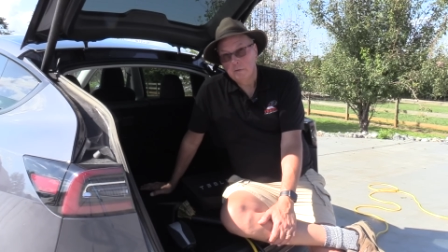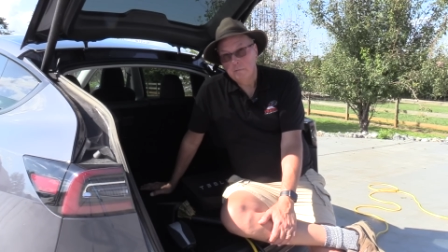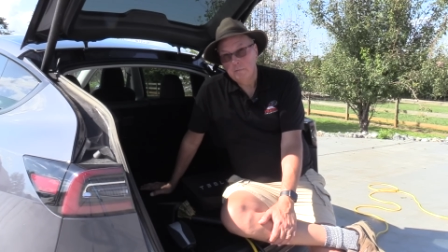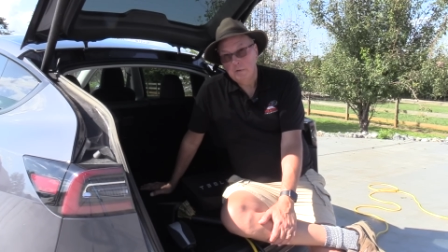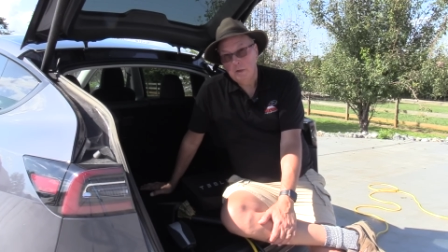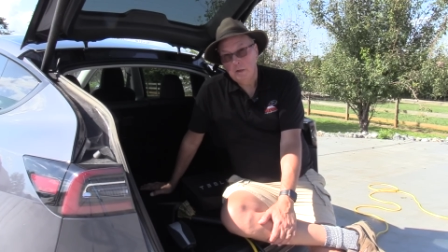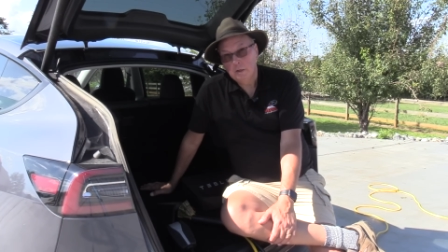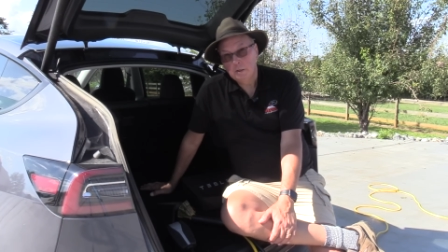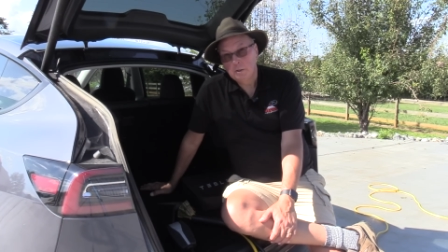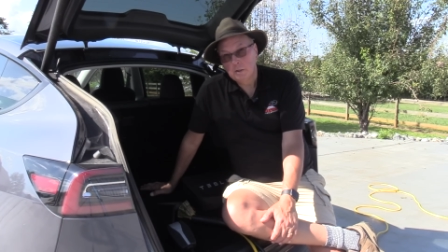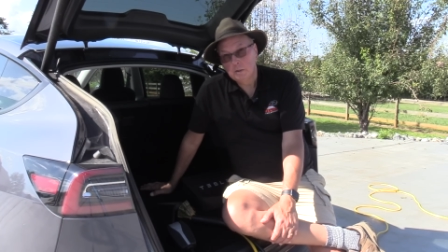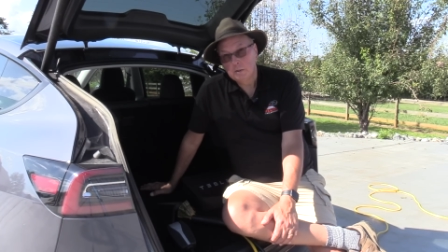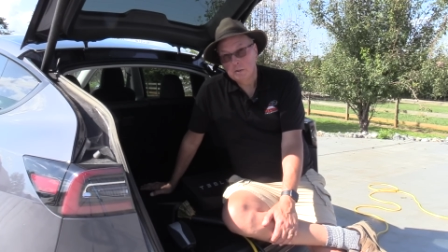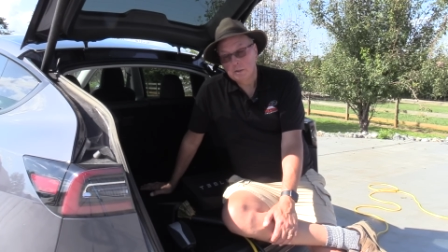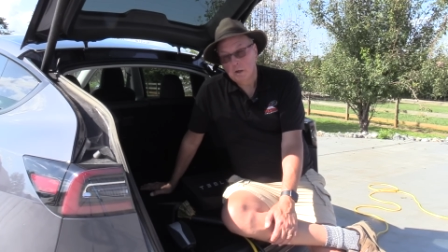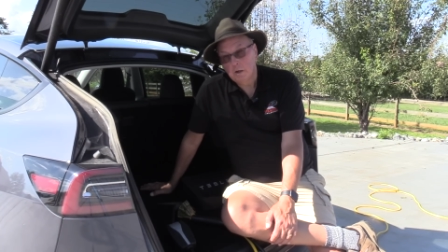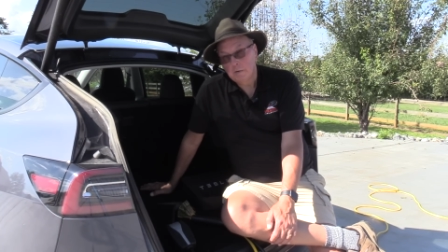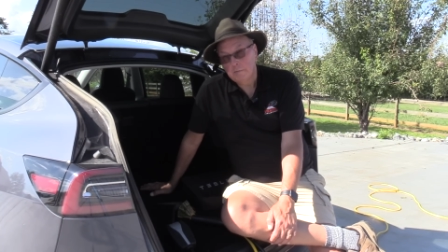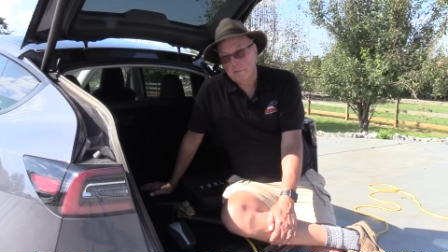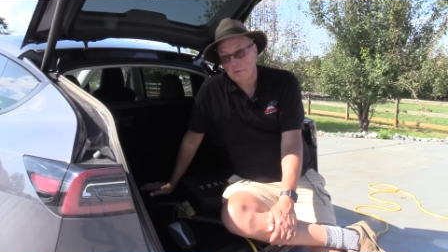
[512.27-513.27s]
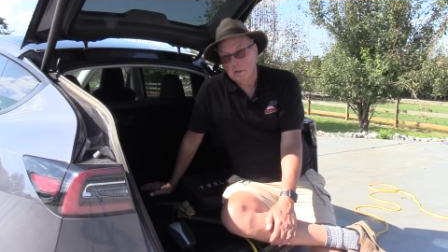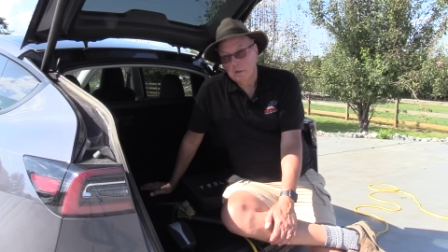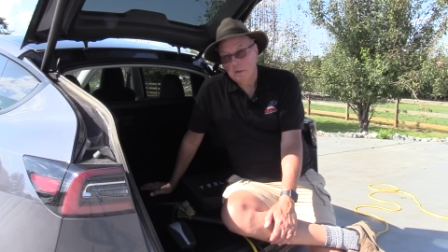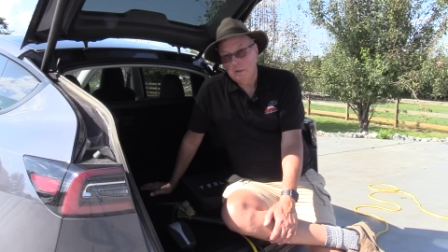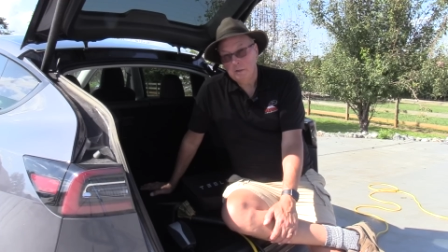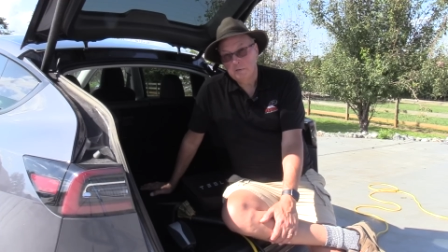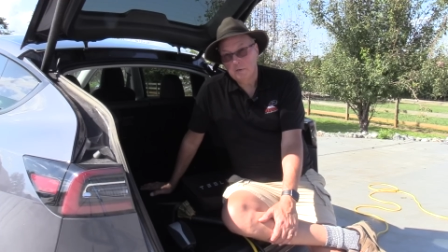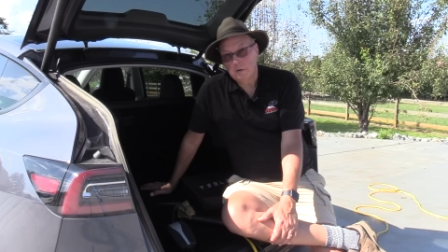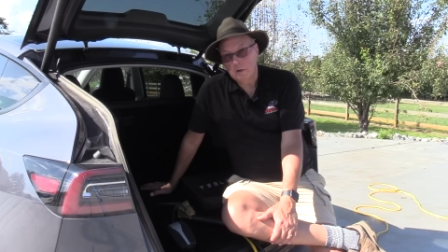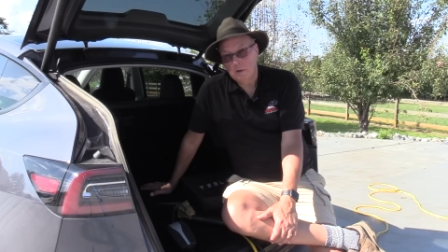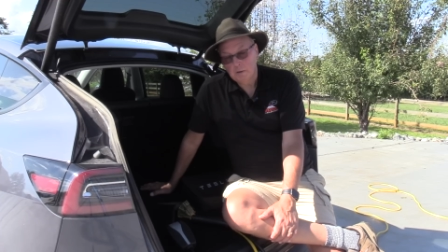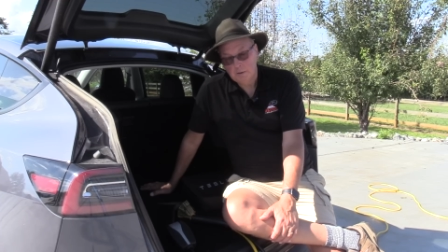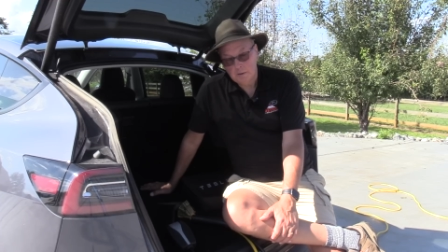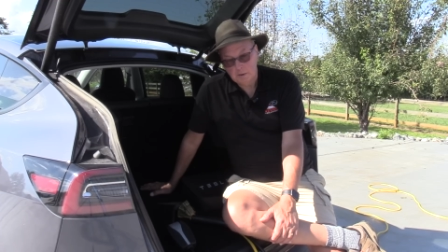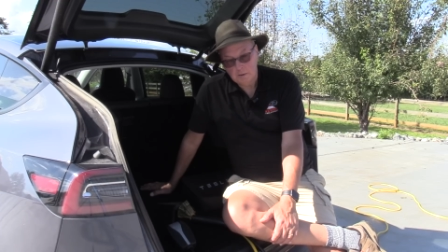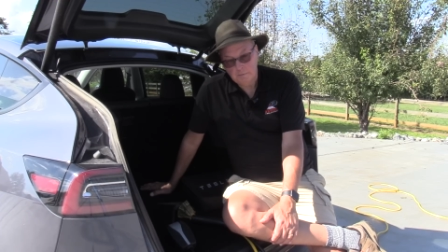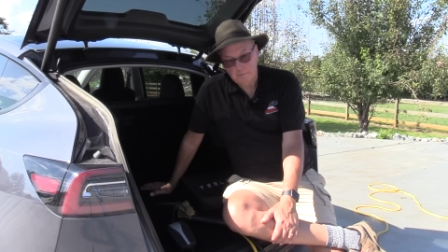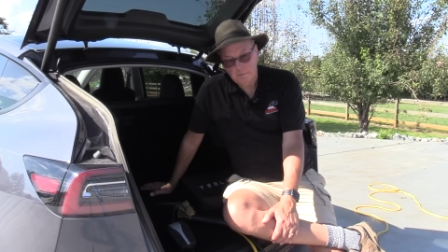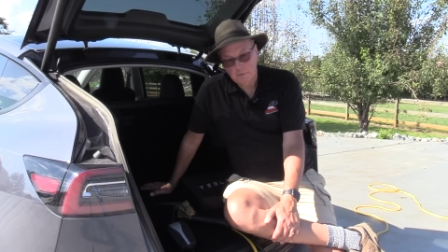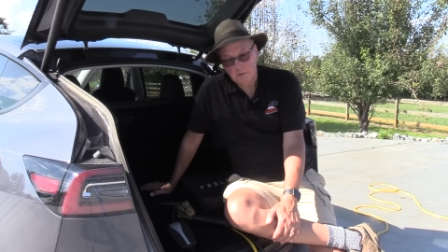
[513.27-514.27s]
If you get yourself at least a
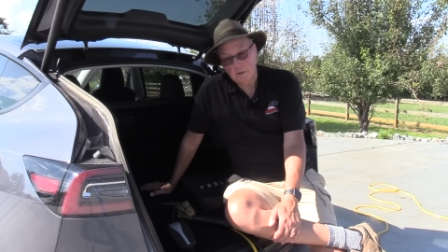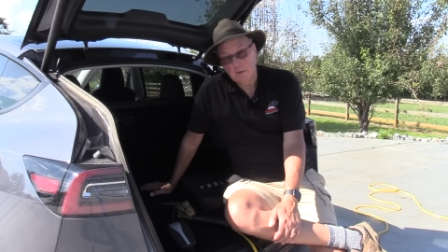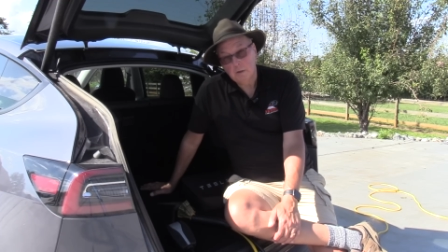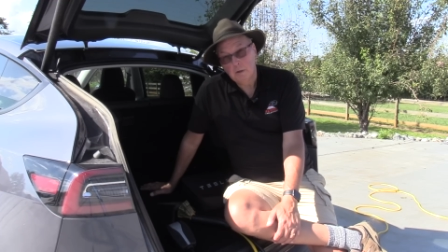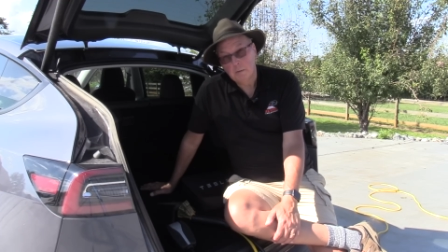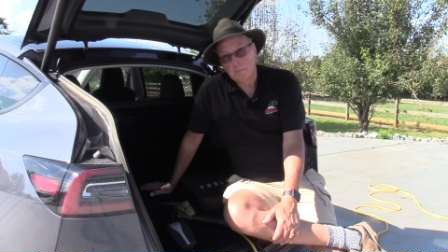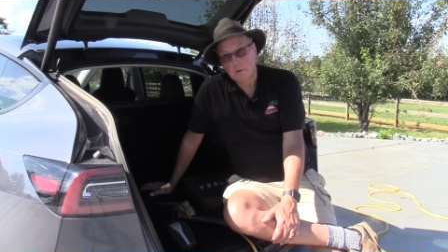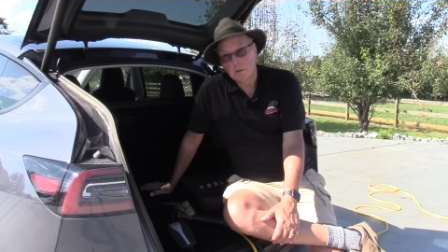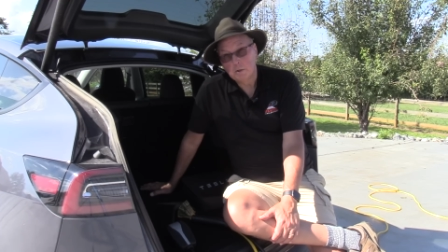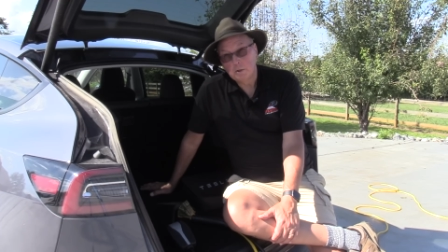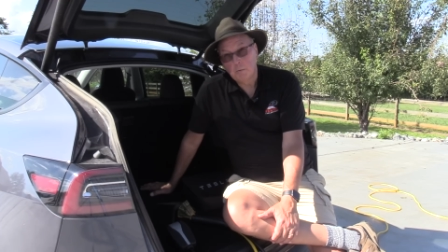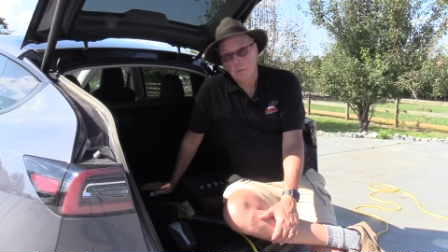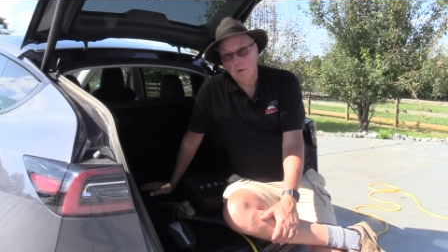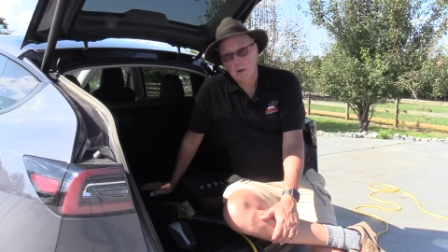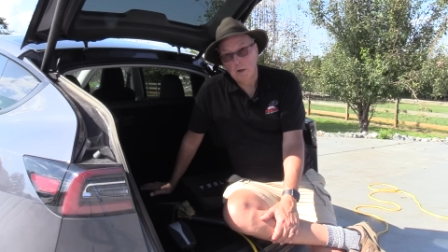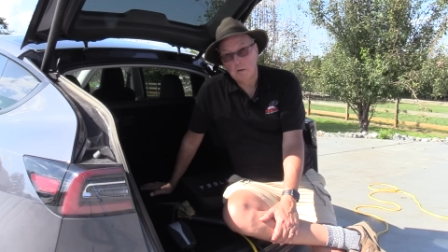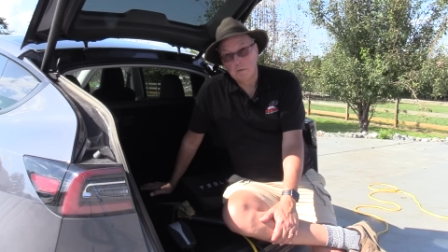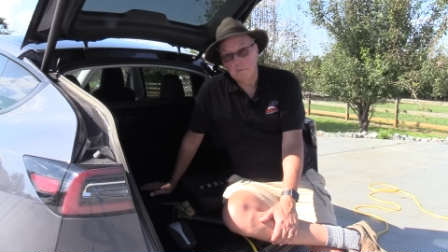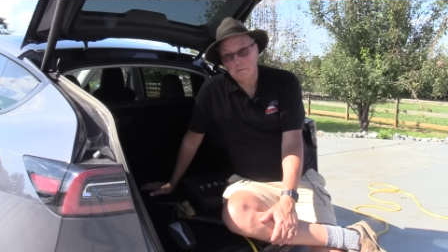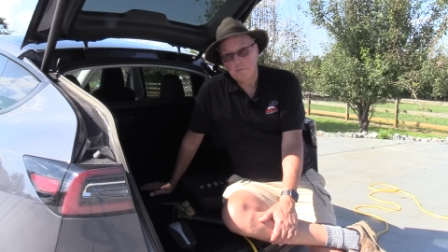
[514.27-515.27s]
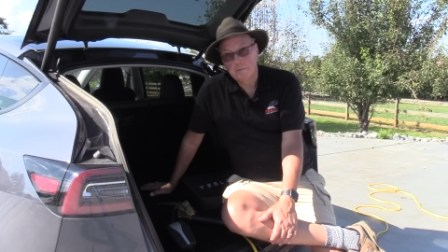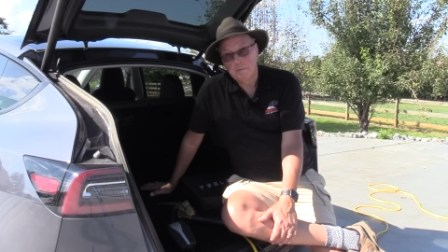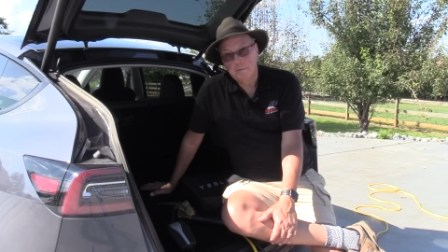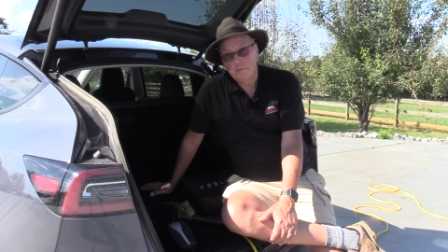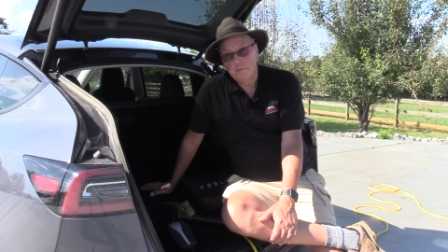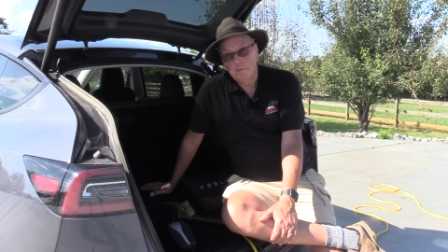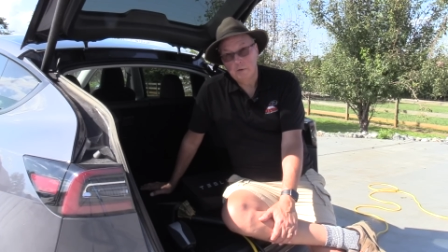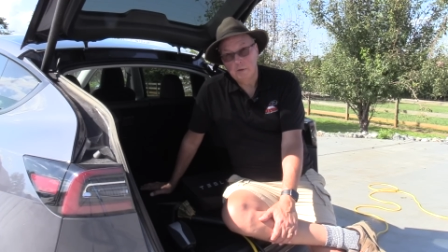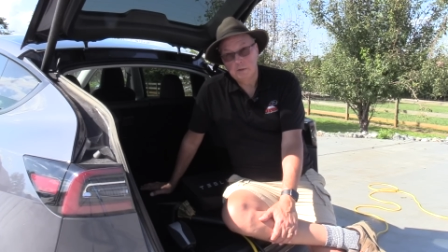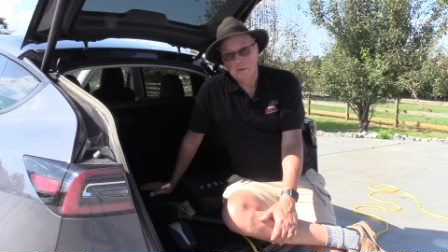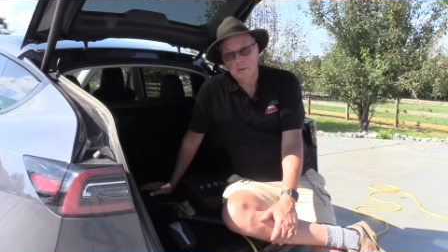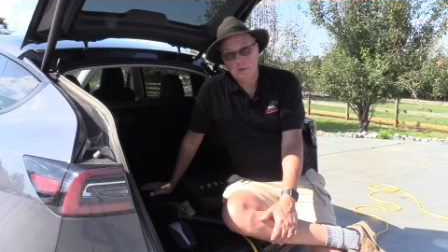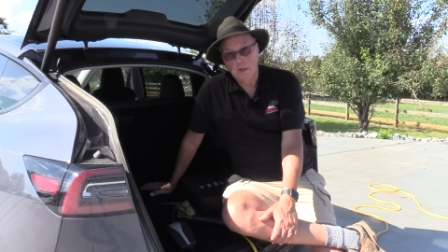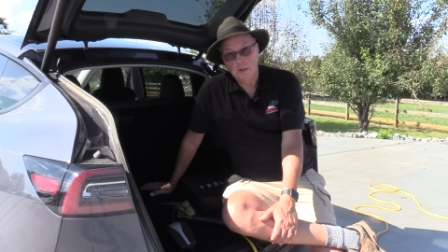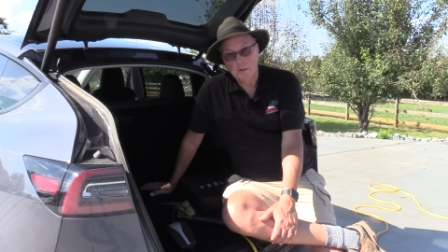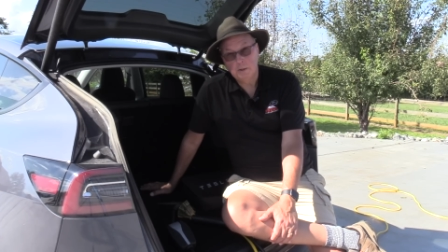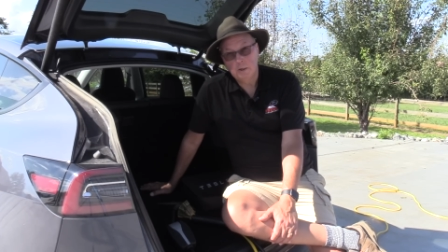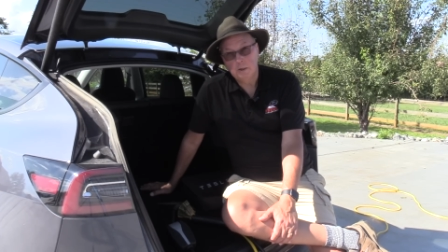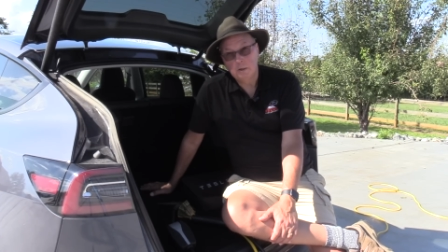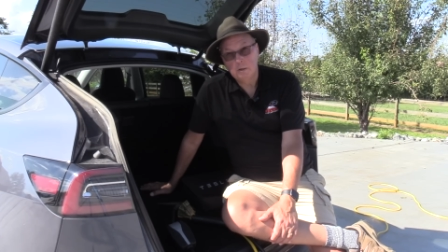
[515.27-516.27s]
100 foot number 12
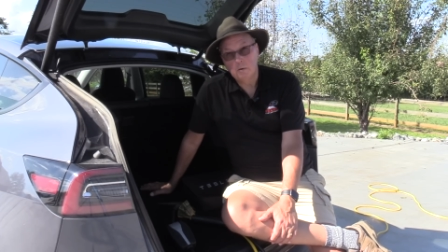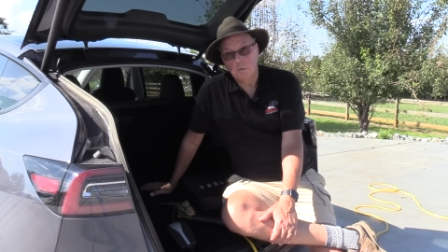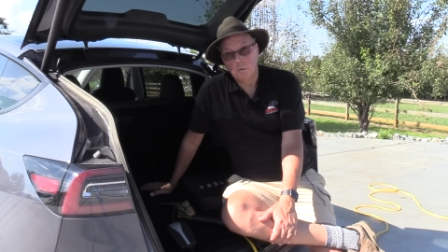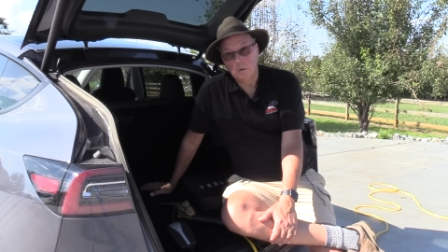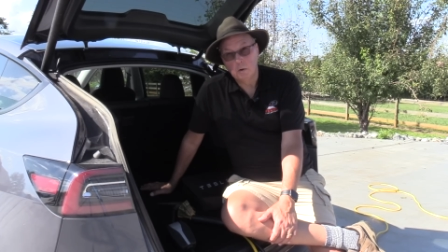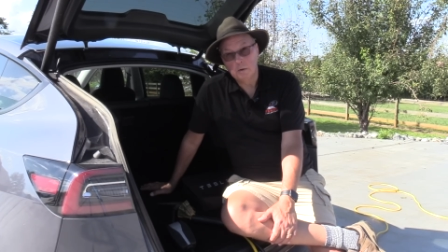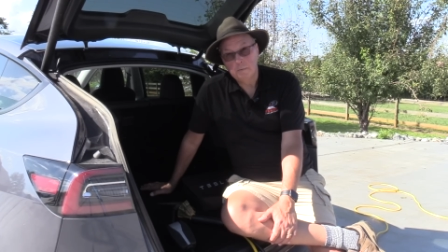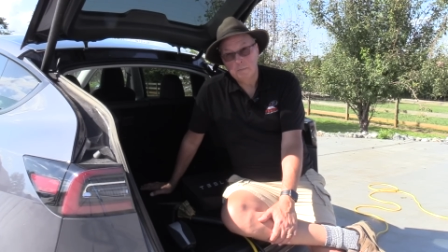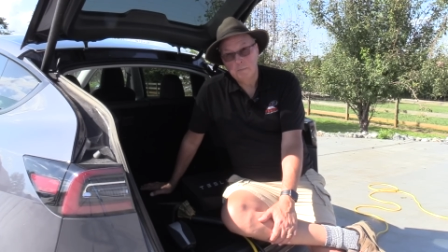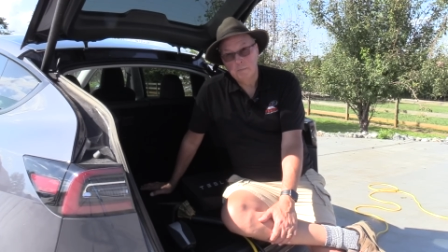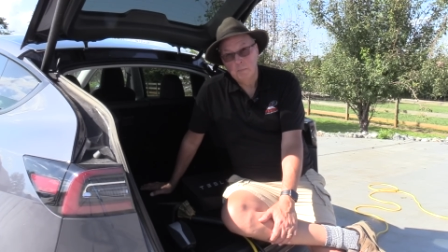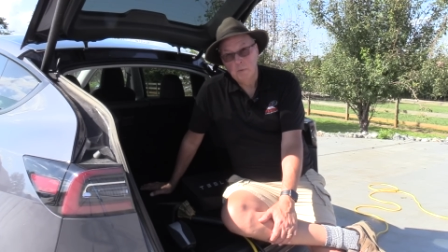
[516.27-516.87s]
extension cord,